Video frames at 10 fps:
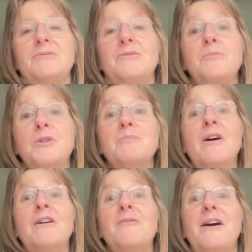which
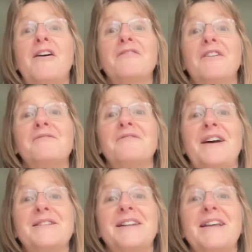by the way I find
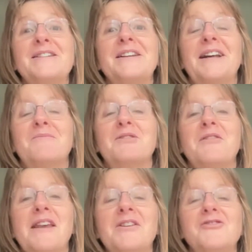fascinating and
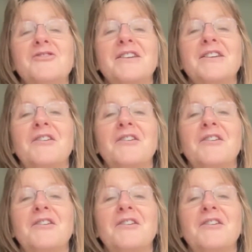absolutely interesting.